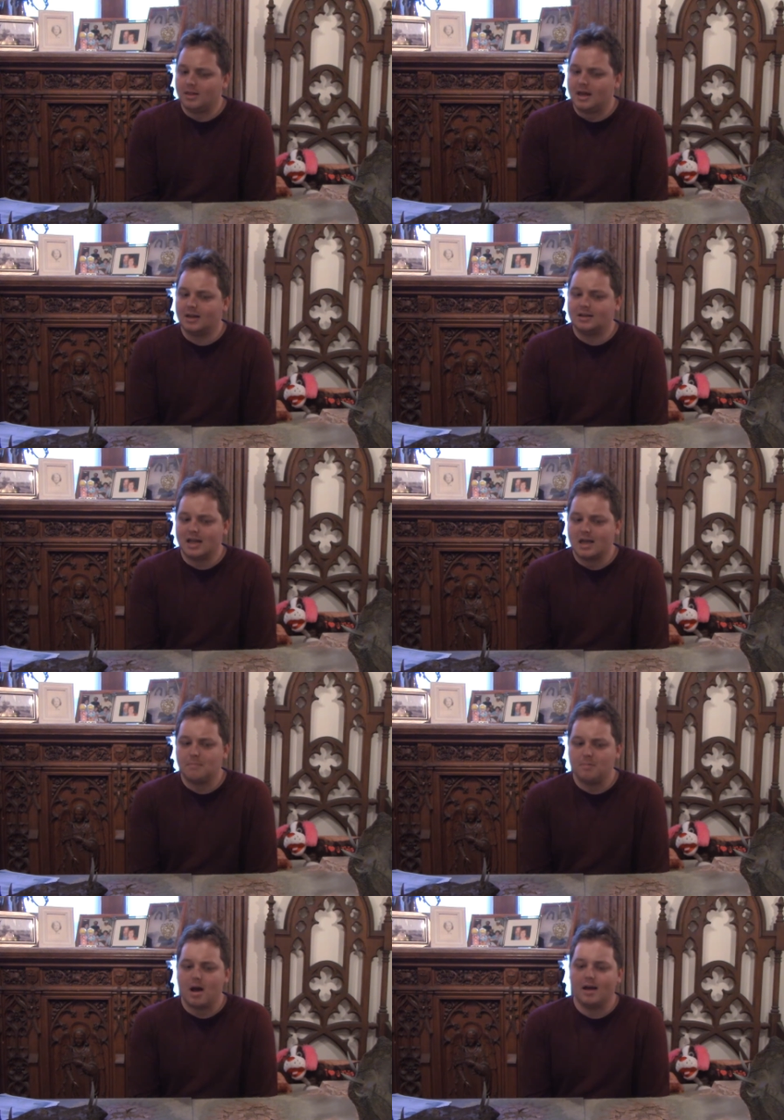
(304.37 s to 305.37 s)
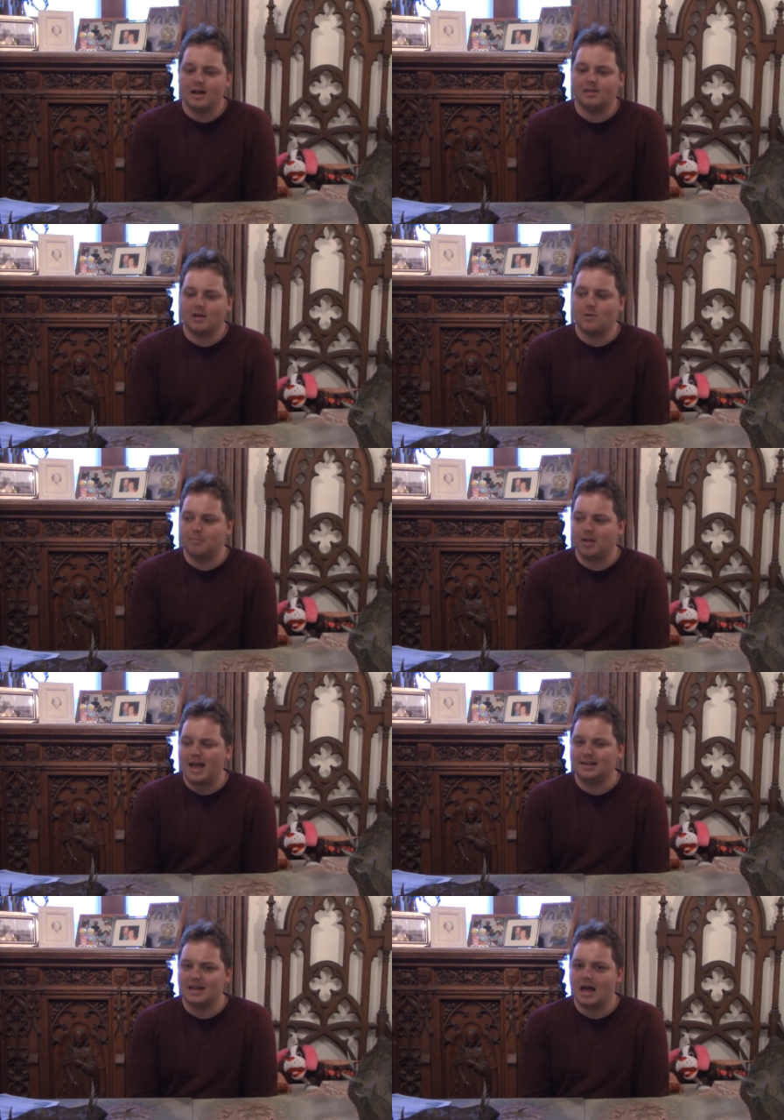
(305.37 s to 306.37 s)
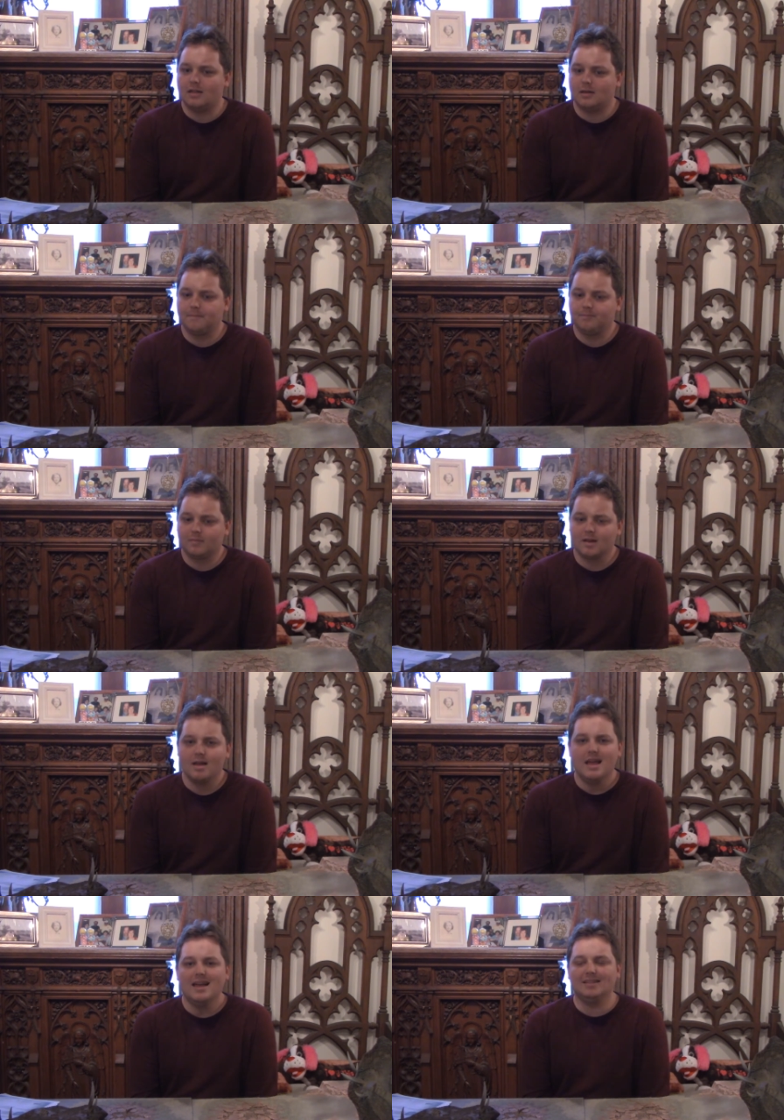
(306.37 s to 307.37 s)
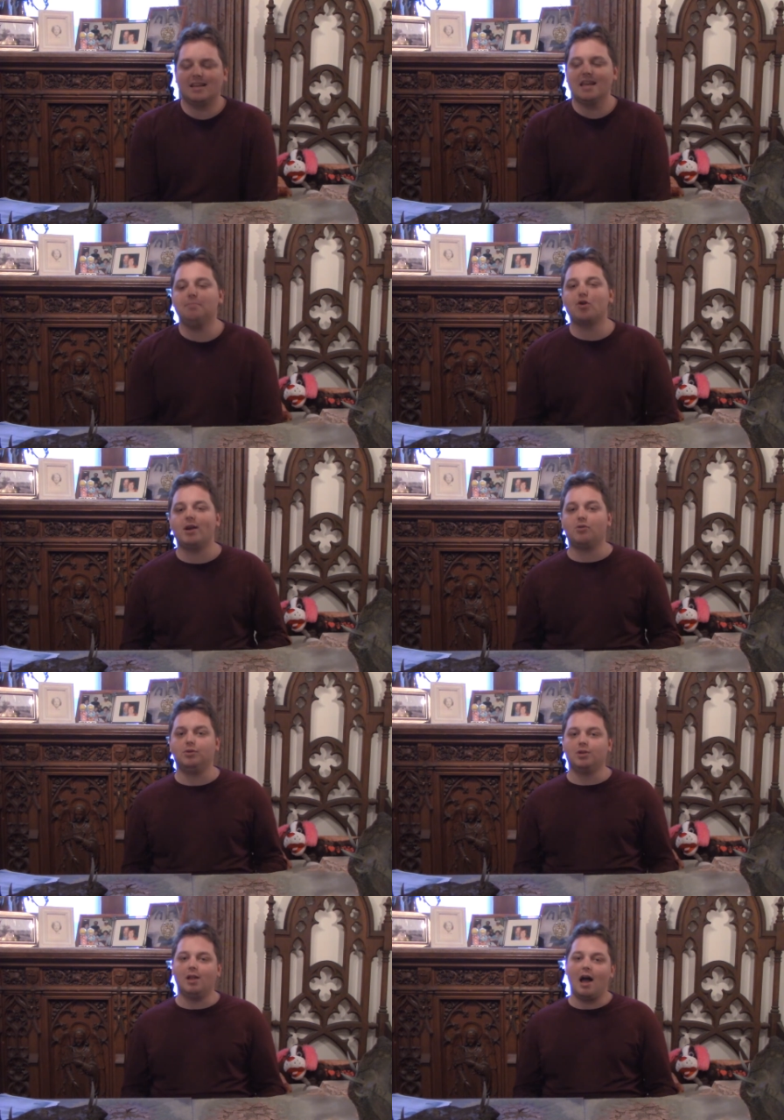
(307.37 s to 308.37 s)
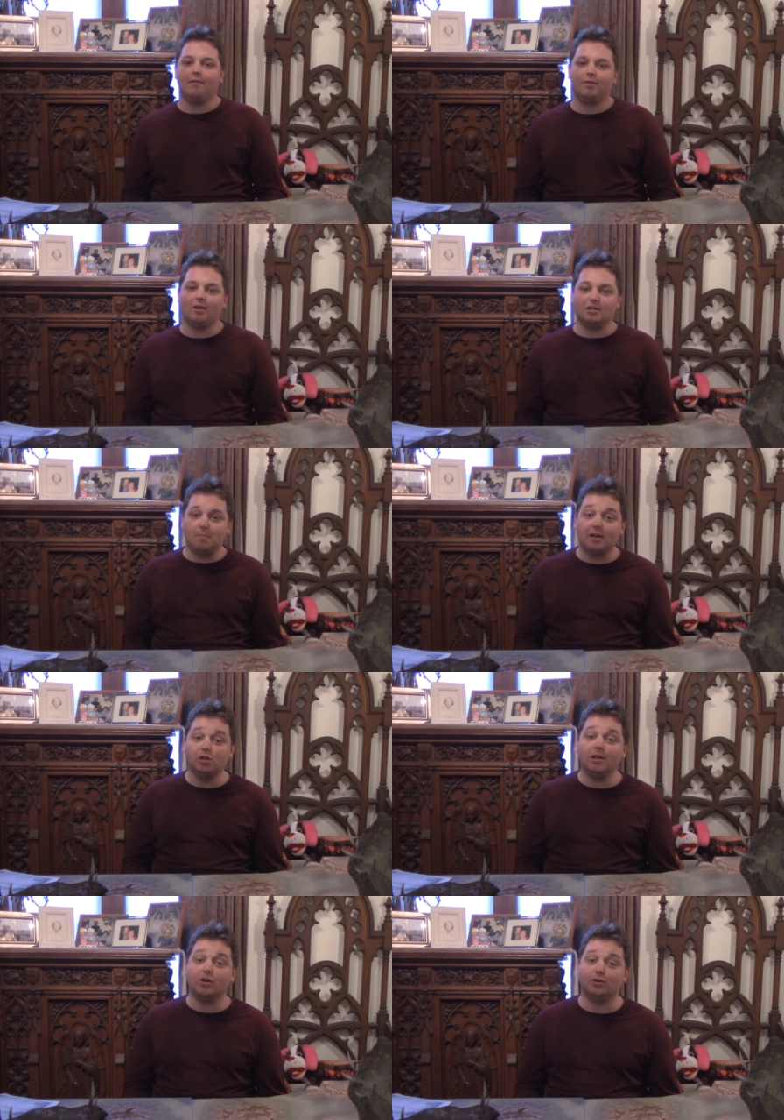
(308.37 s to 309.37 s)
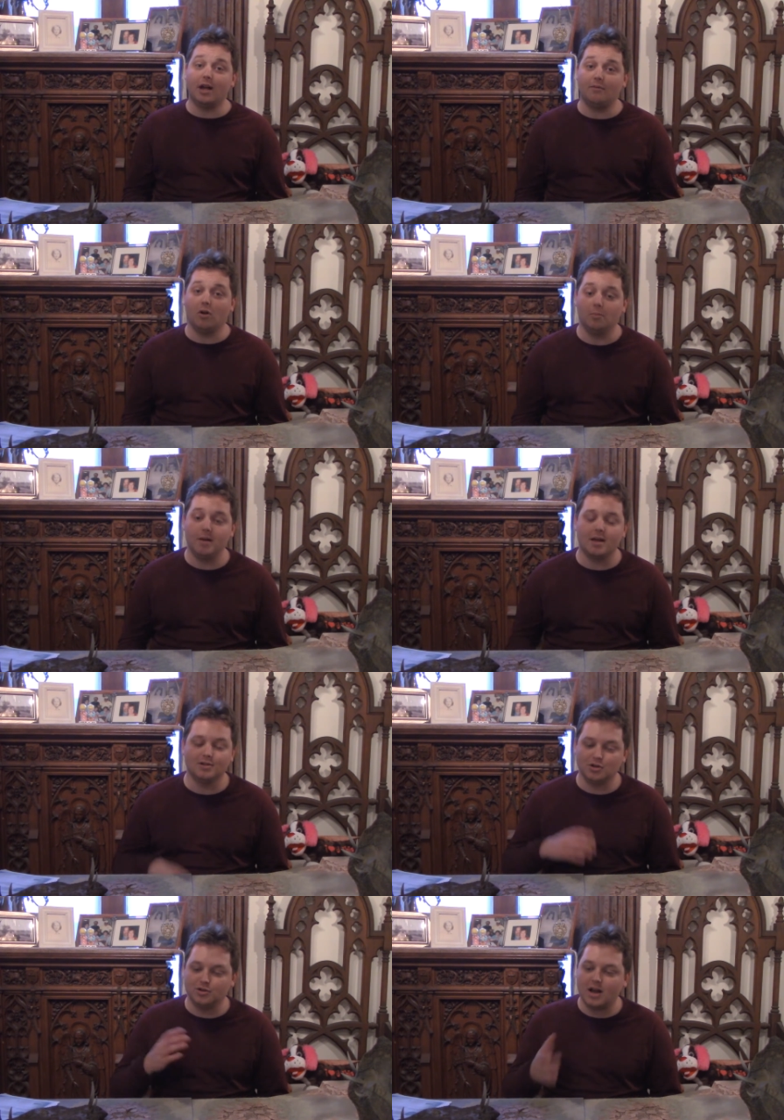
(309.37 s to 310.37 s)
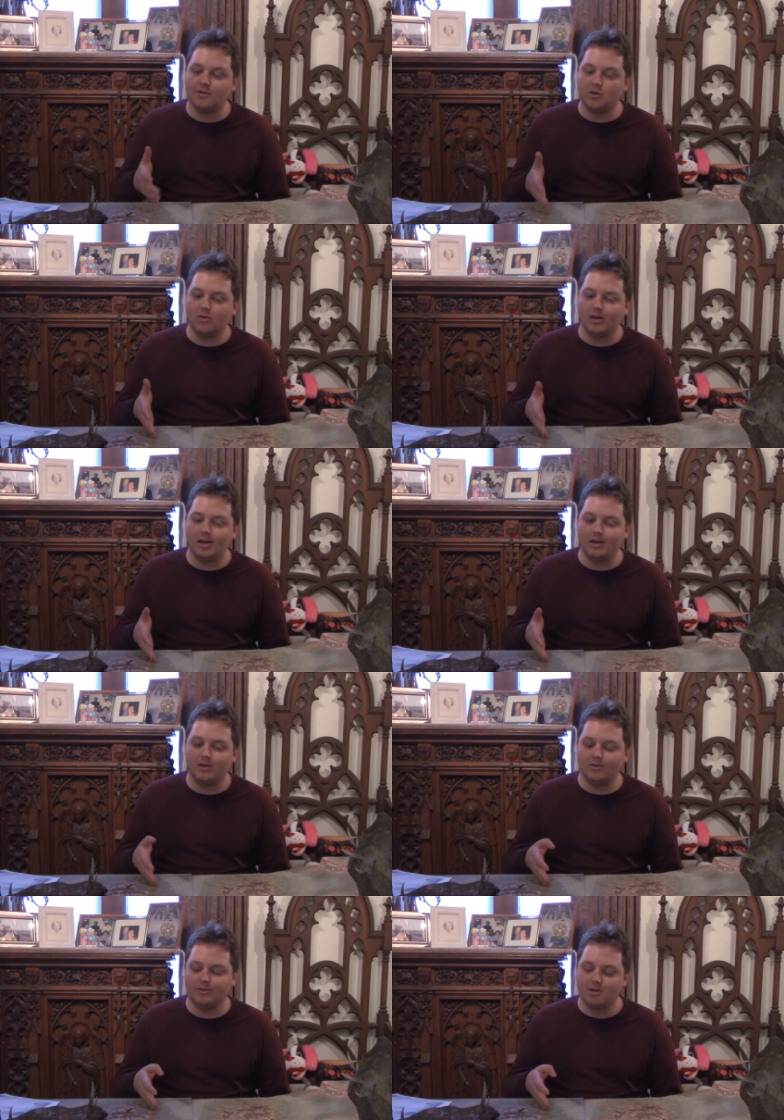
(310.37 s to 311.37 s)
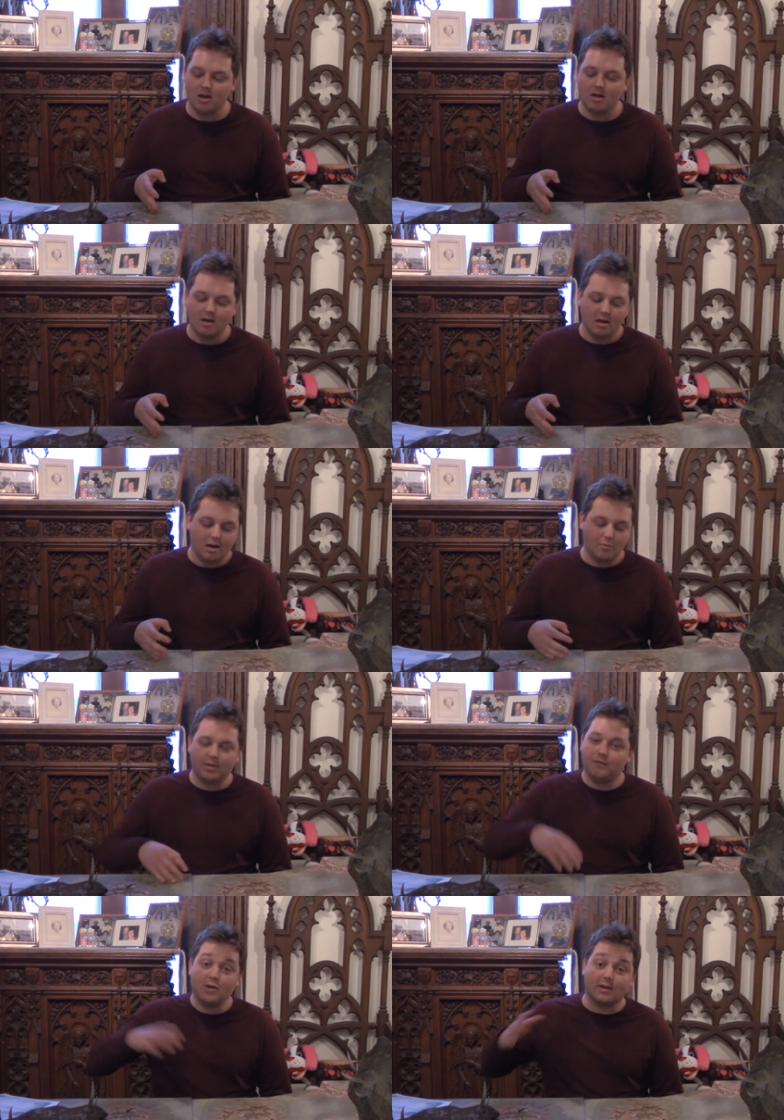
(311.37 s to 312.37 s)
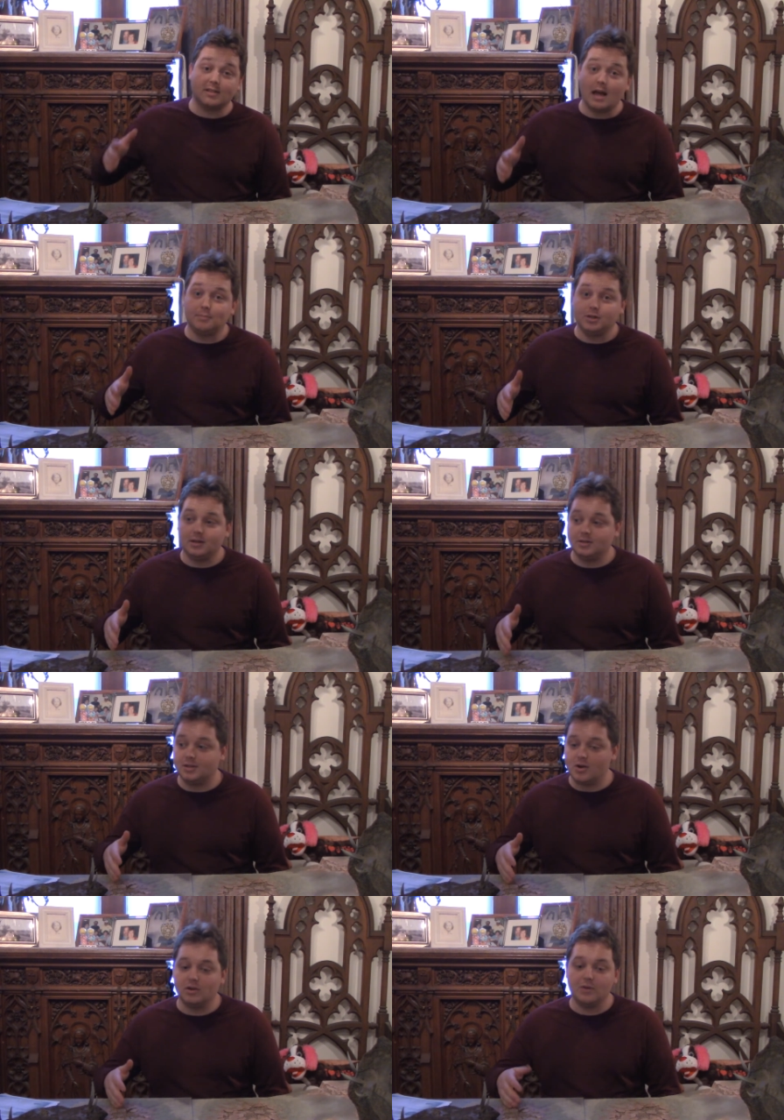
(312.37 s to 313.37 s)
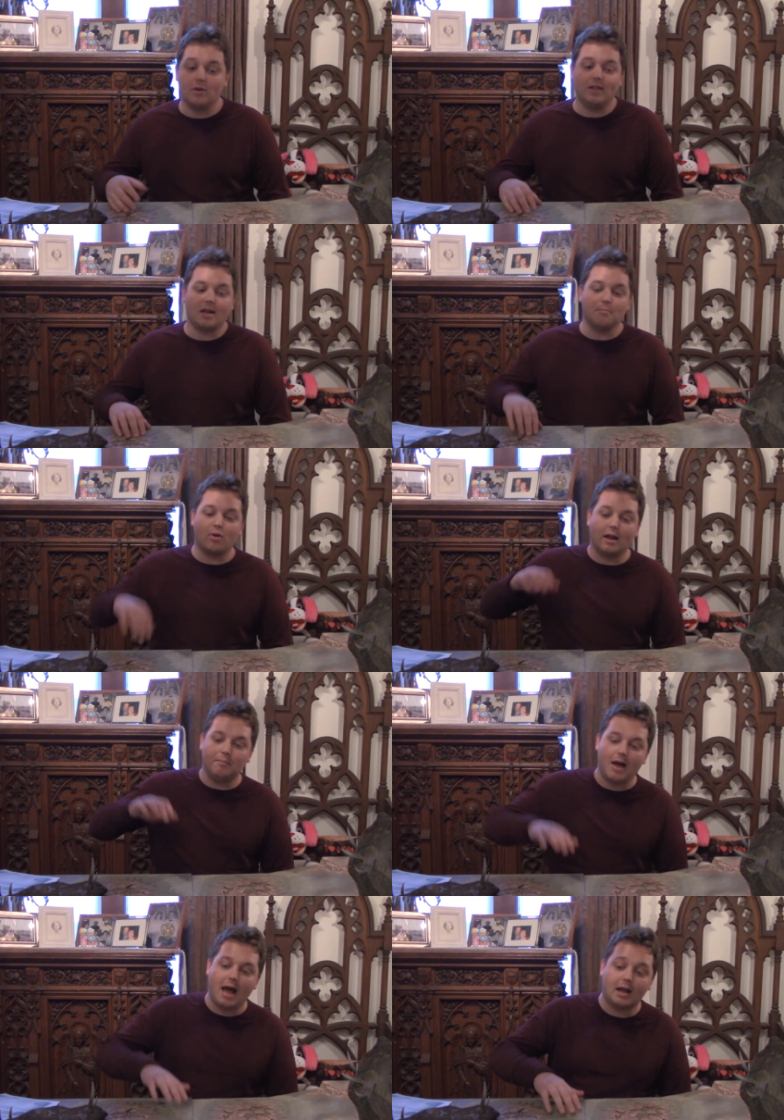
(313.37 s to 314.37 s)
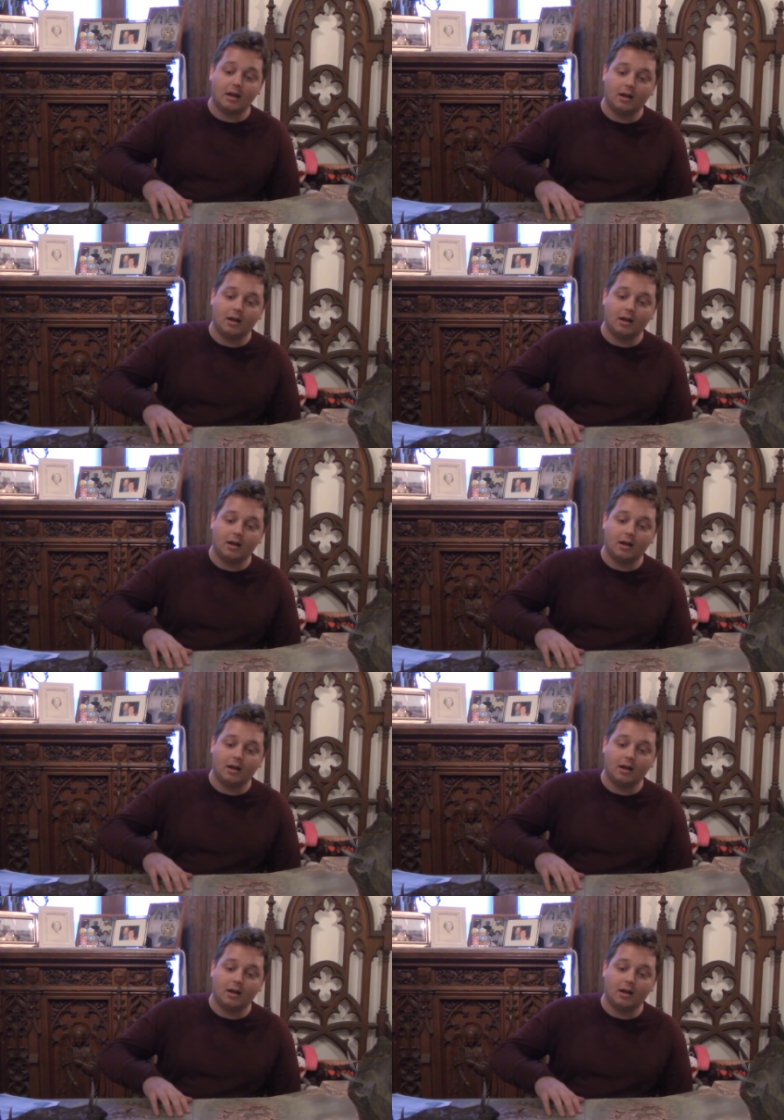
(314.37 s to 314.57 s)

thing to keep in mind, I think, when playing Death, is keep your heroes alive, especially your general, because your general is, with a few exceptions, the only one that can bring back